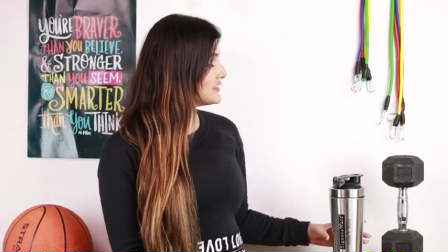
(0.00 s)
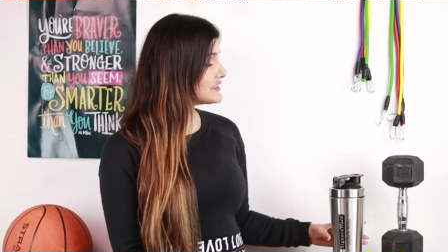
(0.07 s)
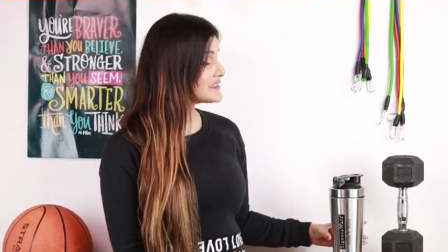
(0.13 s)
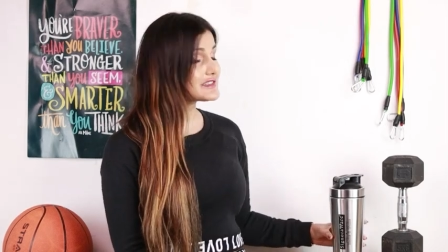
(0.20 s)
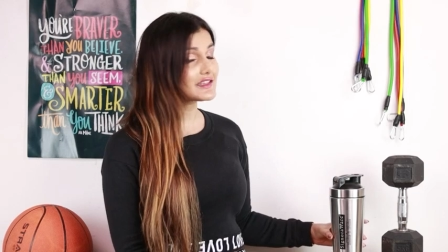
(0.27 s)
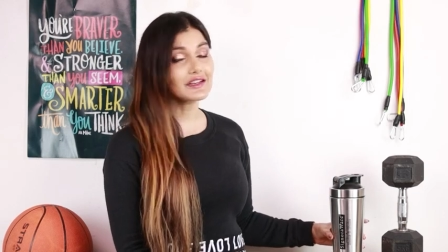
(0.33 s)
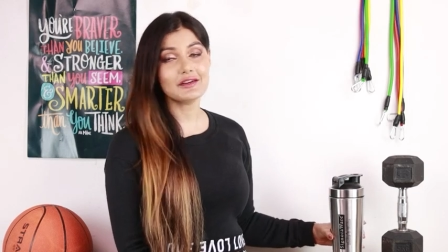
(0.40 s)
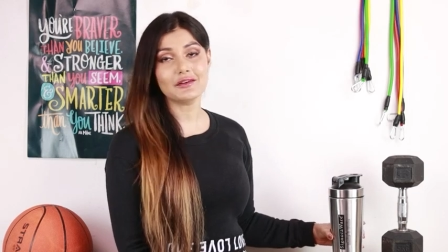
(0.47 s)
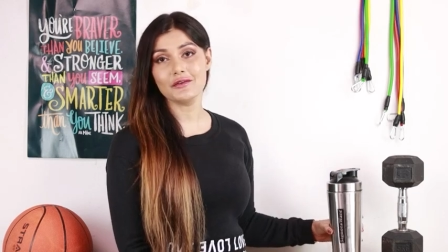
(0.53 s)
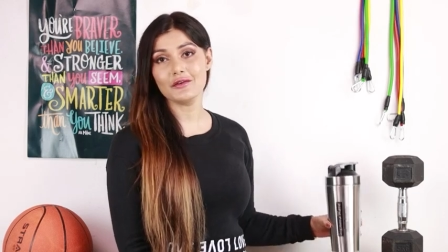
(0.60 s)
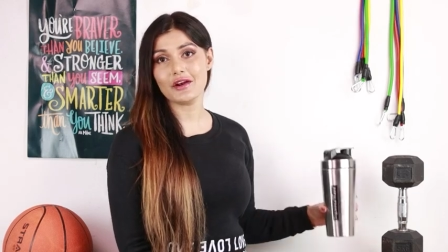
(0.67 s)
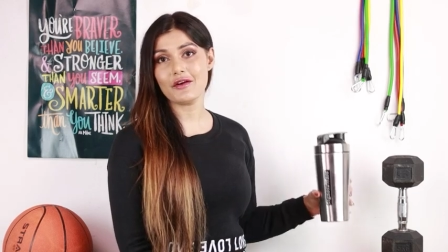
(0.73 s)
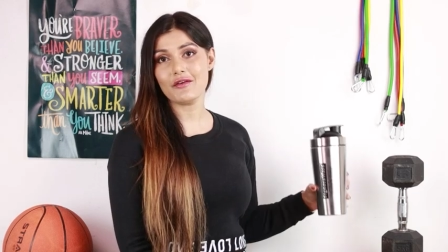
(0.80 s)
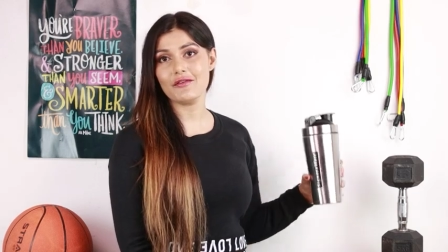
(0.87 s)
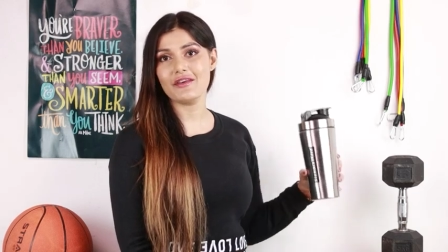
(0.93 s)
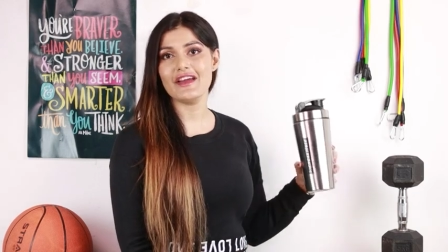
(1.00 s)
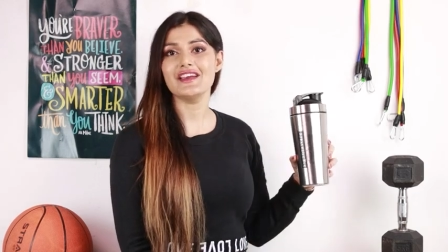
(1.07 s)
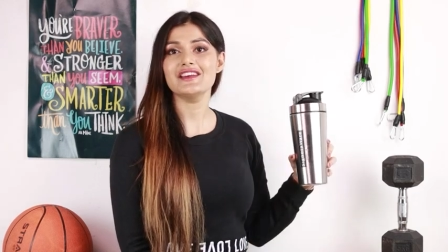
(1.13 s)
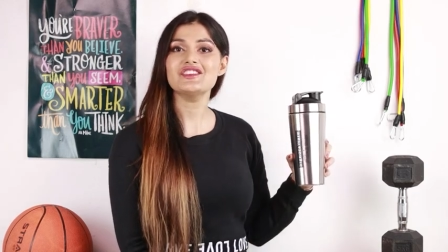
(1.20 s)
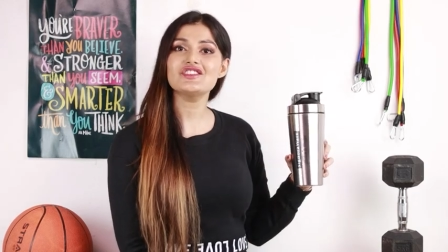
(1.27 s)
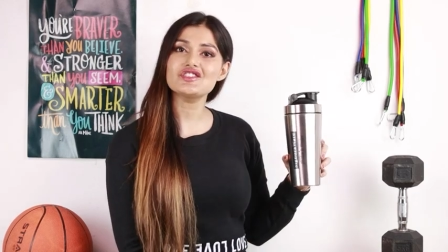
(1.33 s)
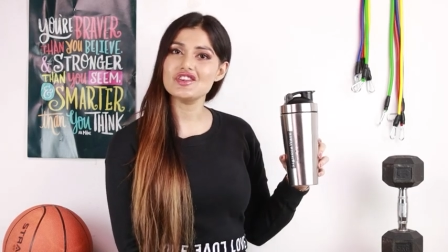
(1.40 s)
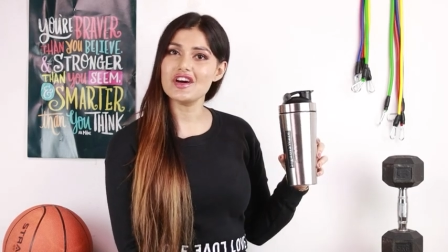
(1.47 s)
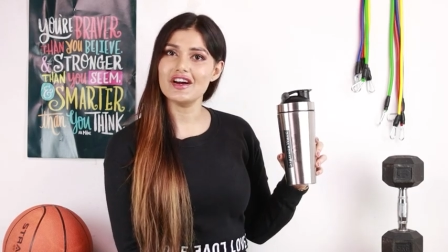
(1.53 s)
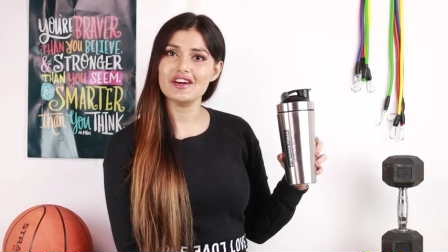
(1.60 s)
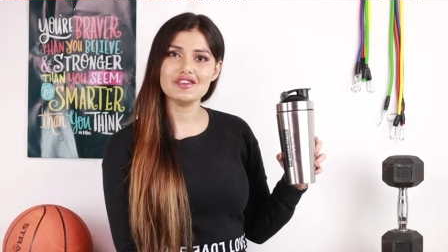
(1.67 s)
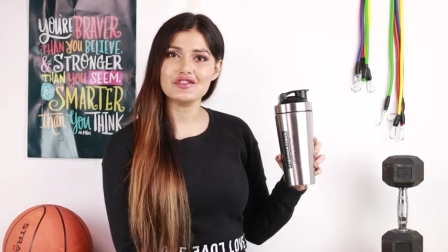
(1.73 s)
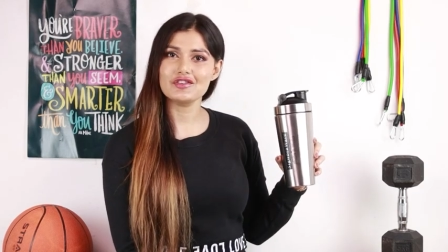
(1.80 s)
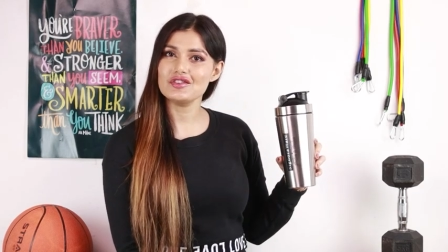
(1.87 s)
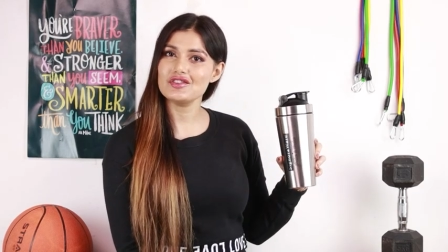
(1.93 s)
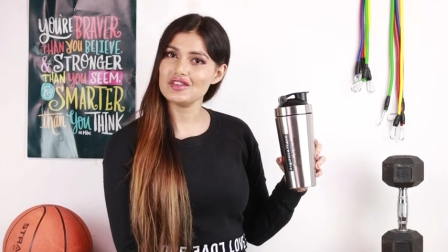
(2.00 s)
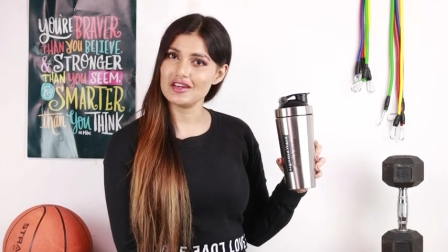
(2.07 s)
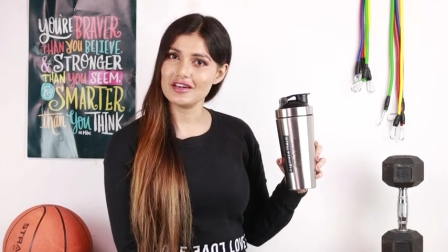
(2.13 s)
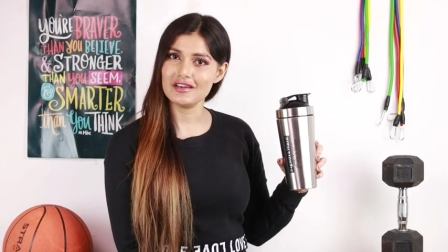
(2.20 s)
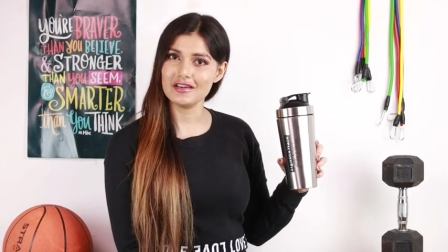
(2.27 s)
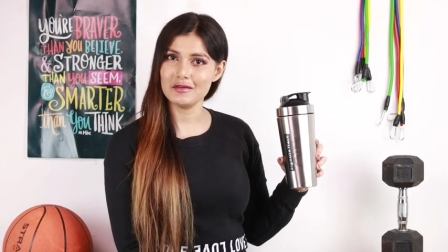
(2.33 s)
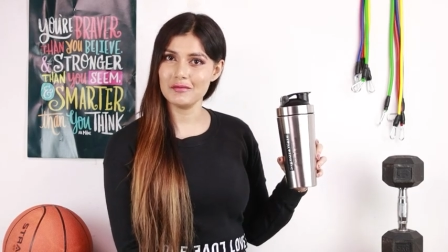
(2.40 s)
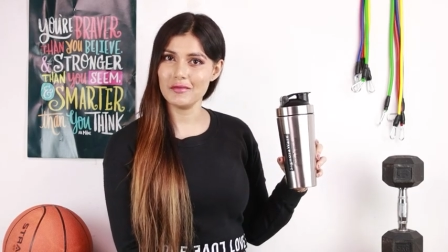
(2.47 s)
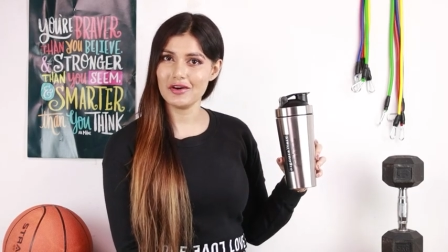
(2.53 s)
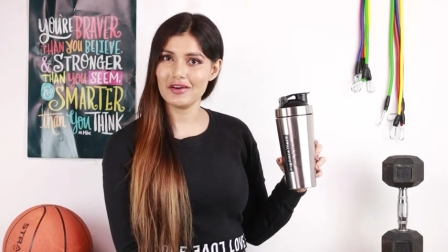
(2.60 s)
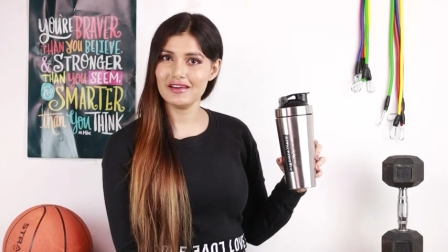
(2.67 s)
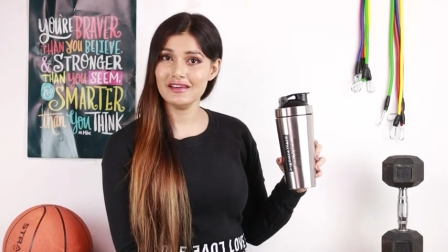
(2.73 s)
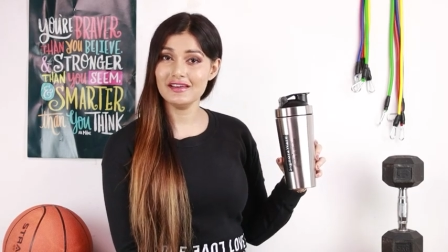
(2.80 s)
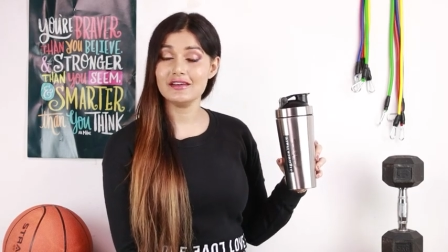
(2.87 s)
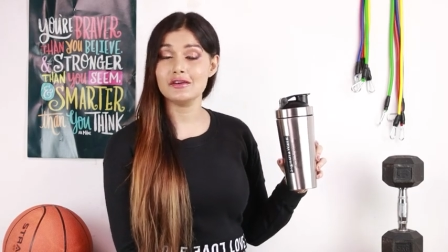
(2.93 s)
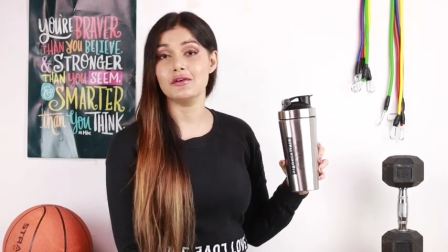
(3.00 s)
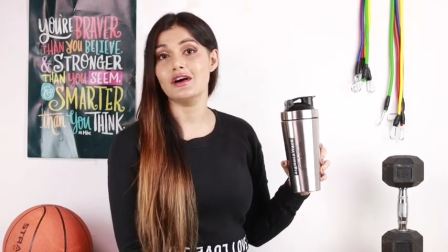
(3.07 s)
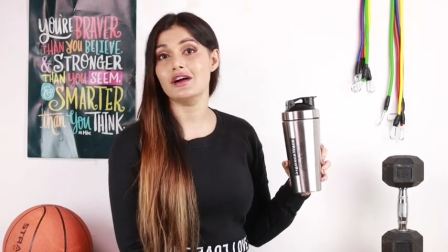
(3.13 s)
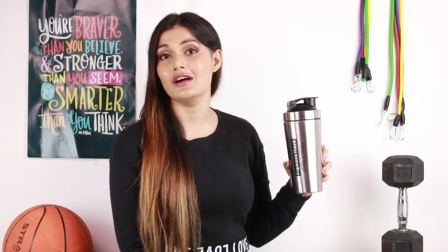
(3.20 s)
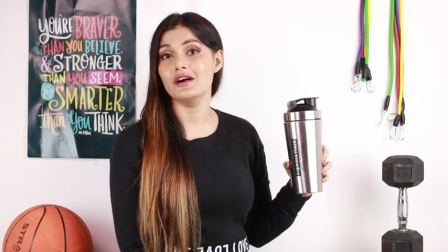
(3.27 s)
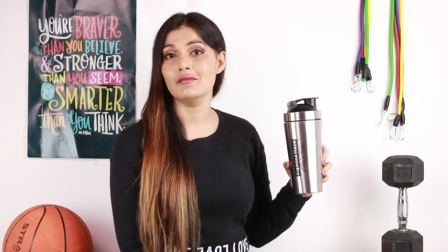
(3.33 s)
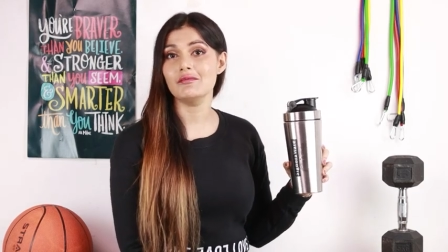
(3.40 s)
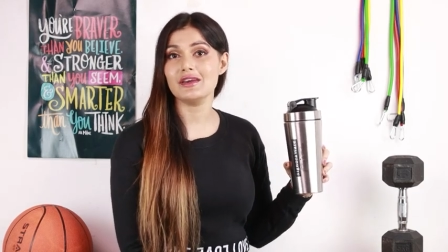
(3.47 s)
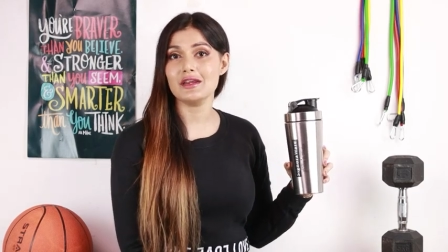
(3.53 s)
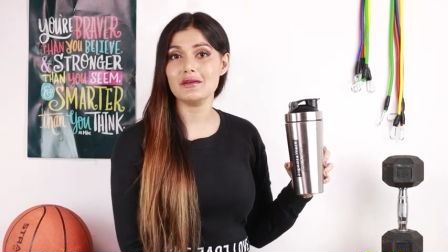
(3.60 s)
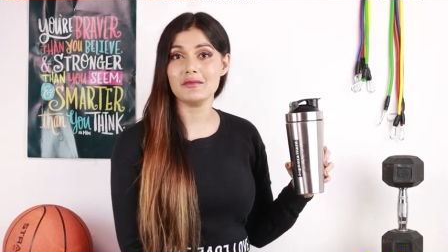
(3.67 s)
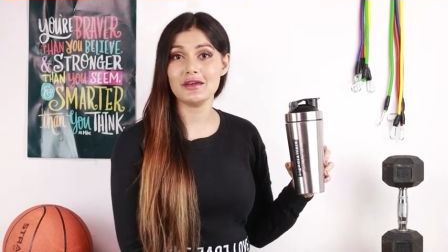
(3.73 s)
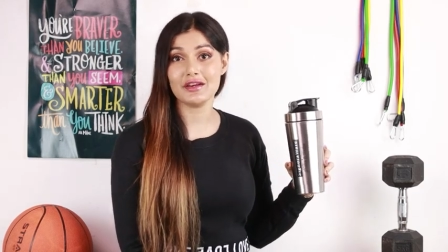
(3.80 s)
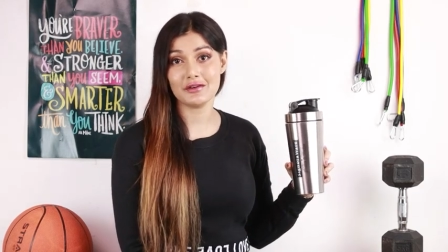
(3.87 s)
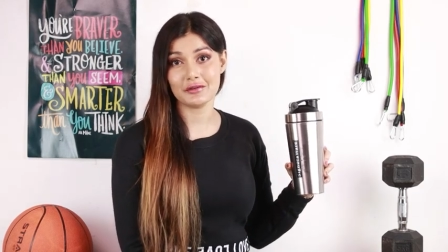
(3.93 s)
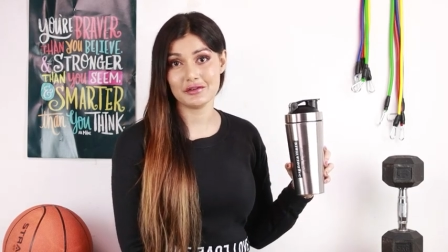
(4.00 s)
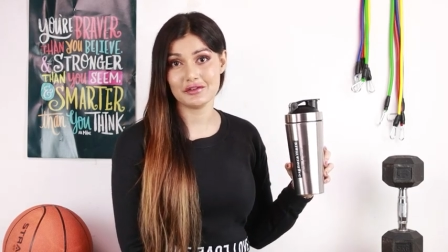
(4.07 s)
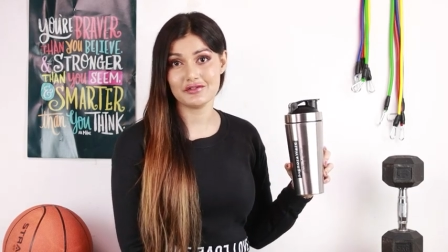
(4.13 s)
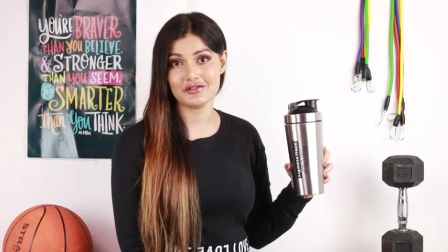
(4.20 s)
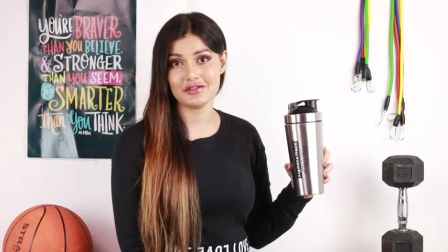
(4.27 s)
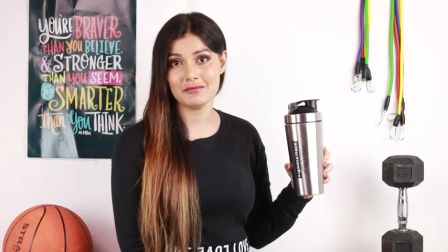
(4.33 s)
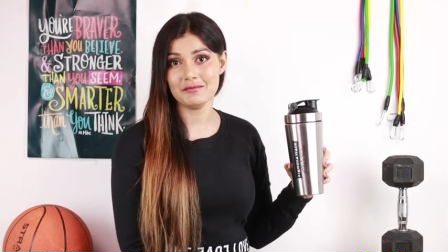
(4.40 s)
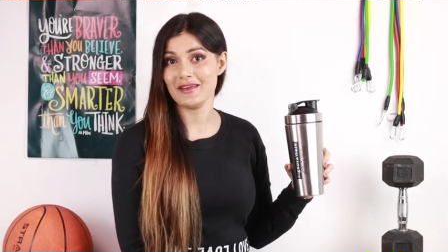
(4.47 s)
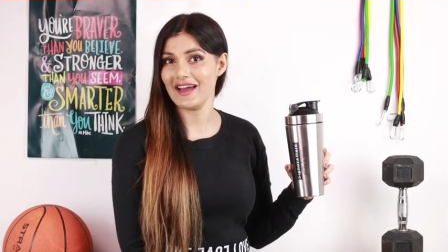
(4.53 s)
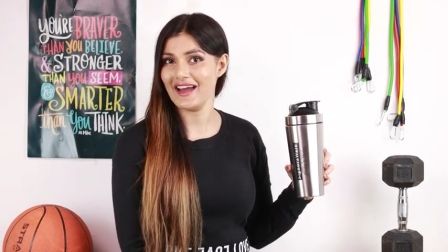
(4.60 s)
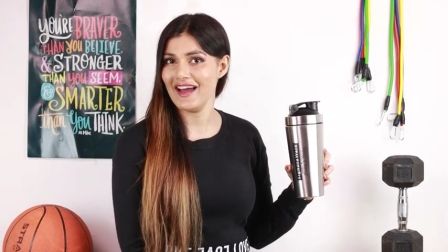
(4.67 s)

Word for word: SignoraWare Charger Shaker bottle to accompany me to the gym